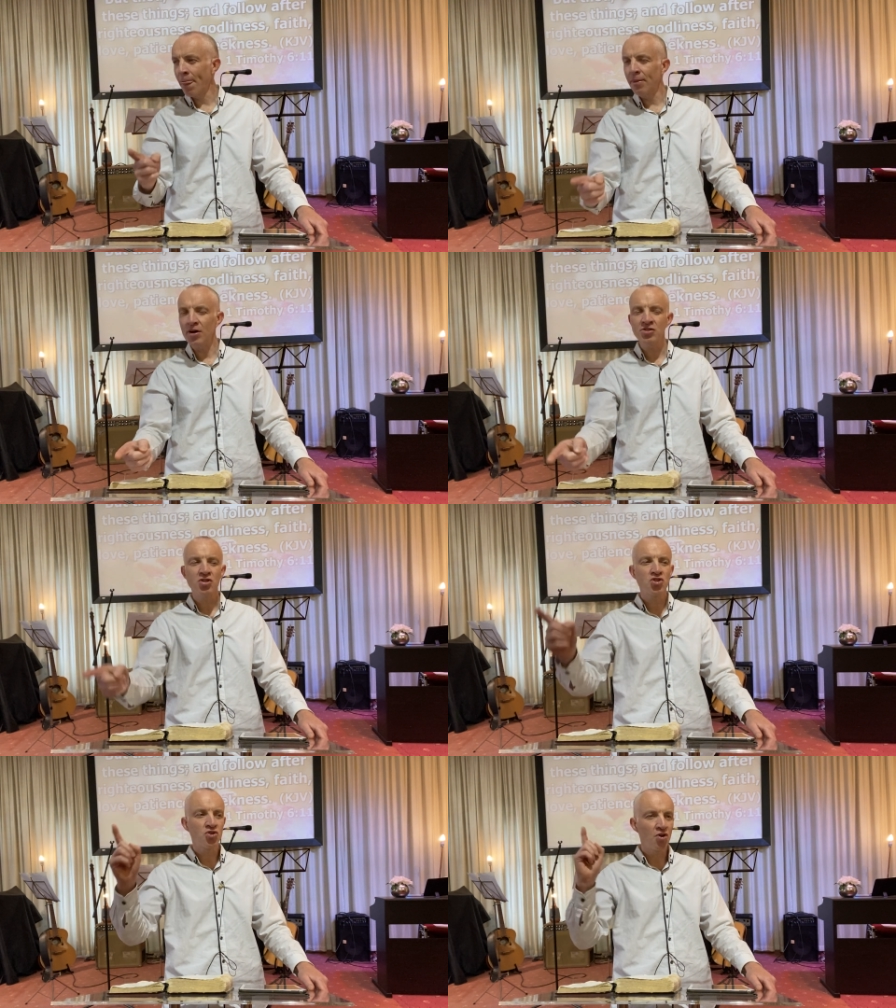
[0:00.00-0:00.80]
That's the
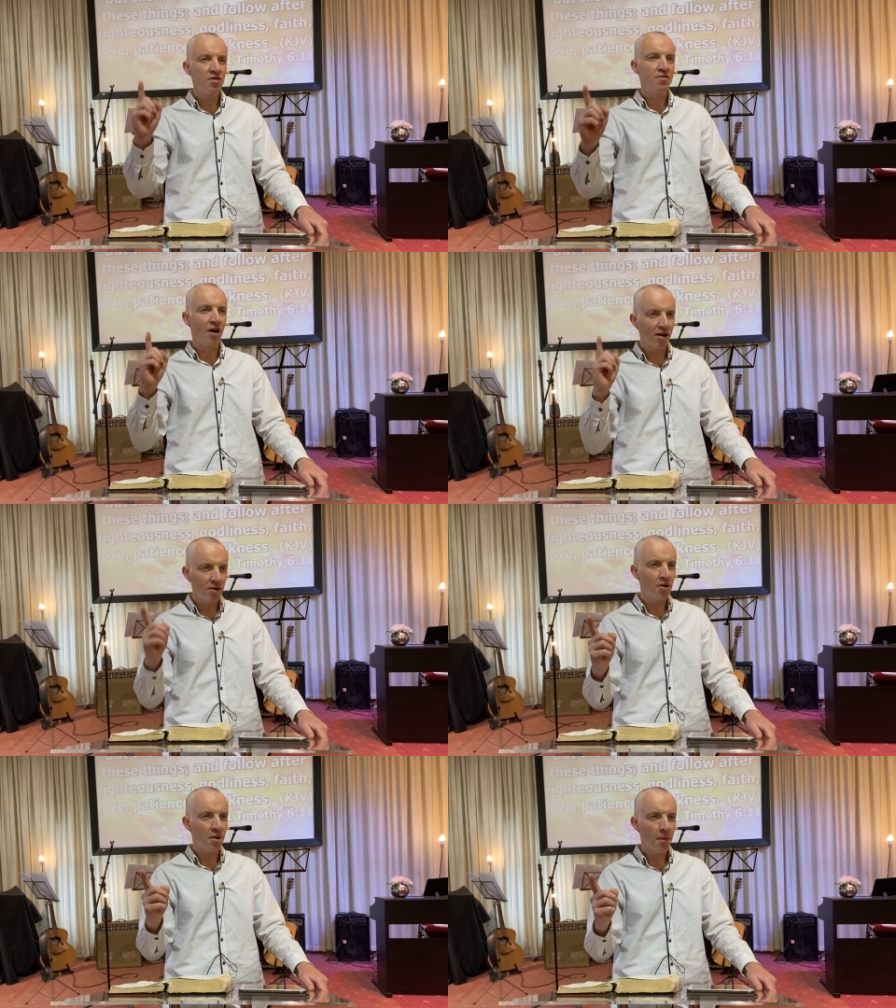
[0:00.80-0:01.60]
true
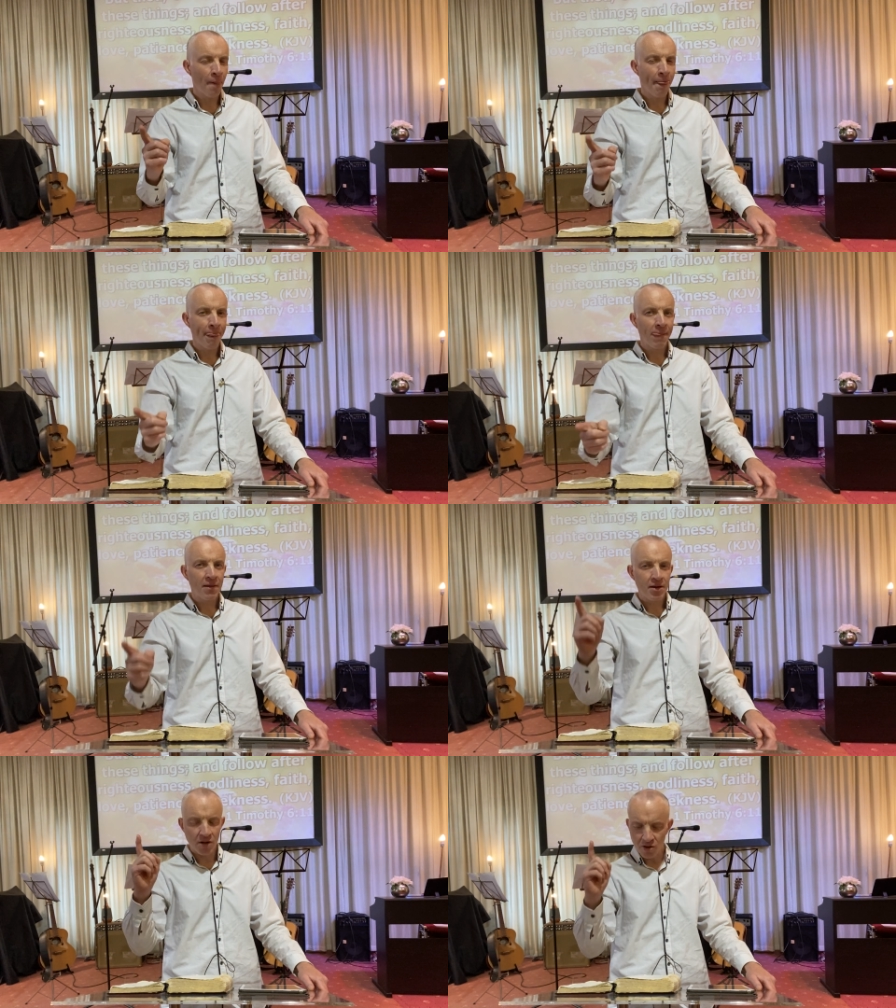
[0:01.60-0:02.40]
value
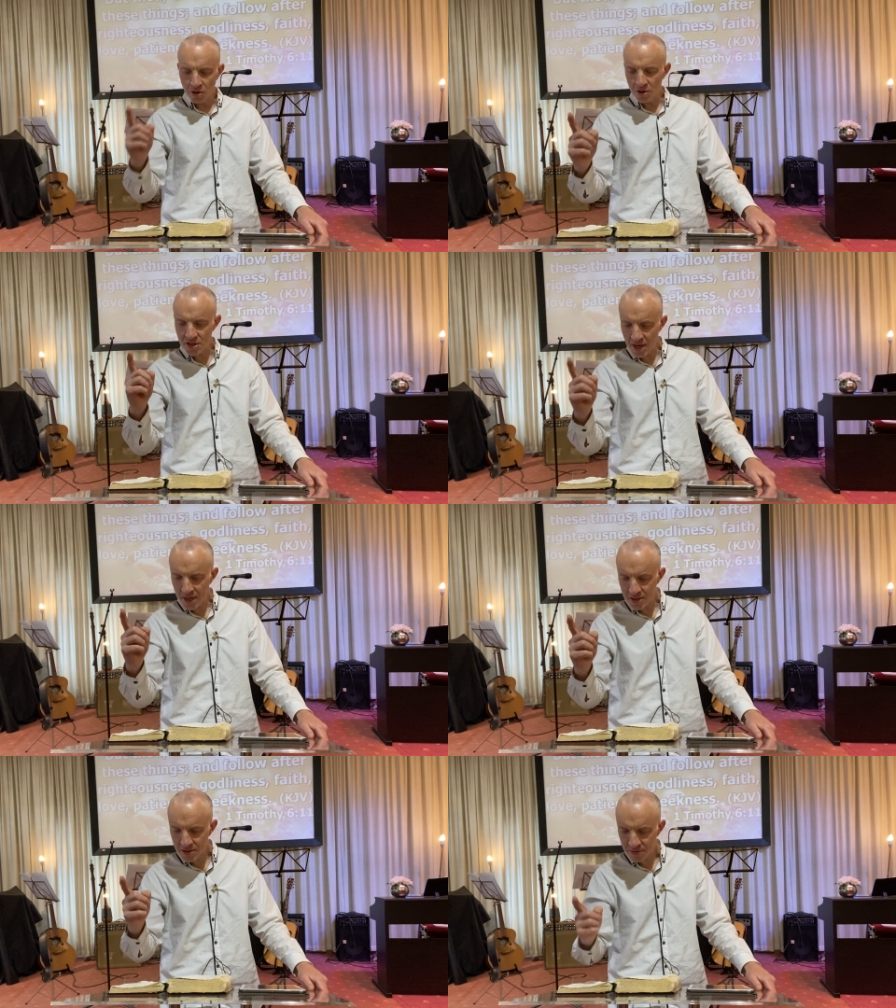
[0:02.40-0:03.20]
in God's
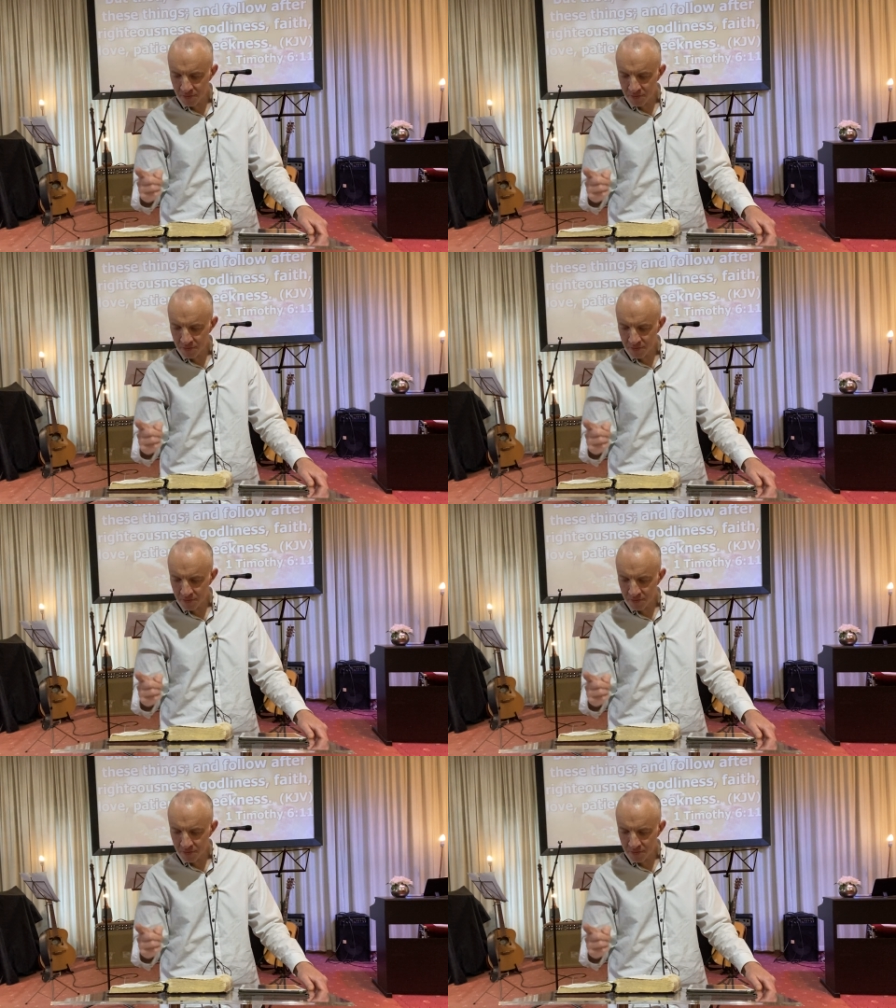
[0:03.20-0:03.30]
eyes.